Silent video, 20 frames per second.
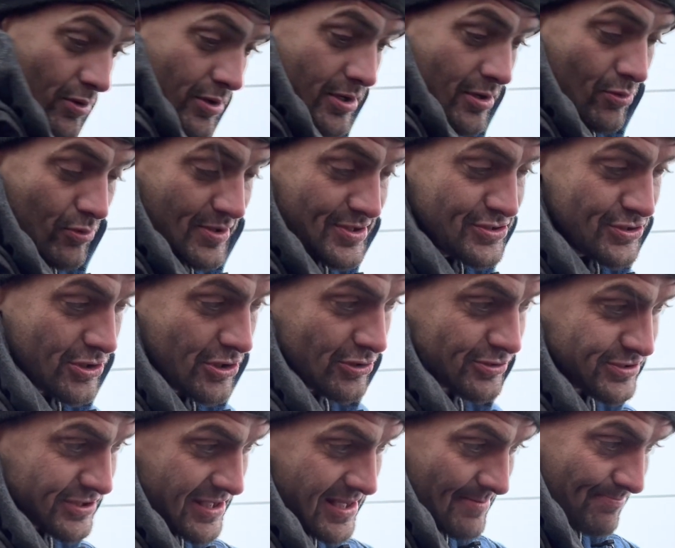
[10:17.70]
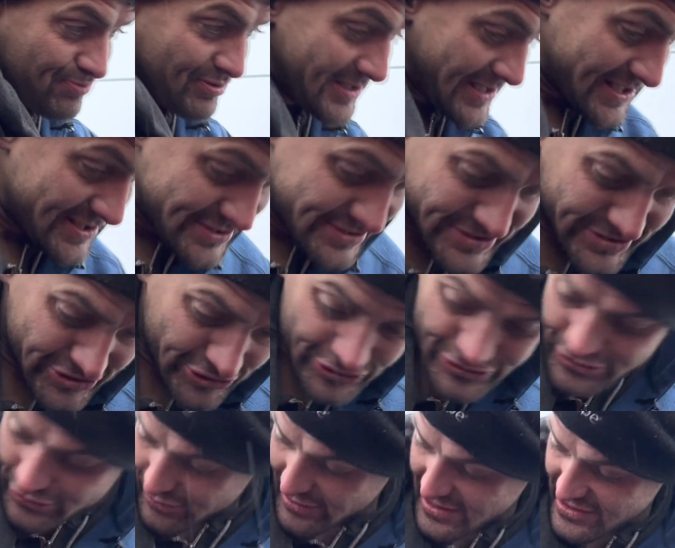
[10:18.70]
when you go to that place and you
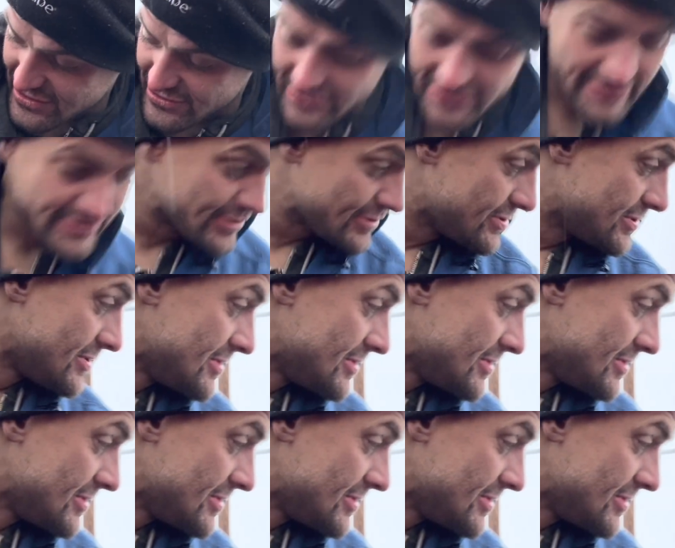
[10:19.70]
surrender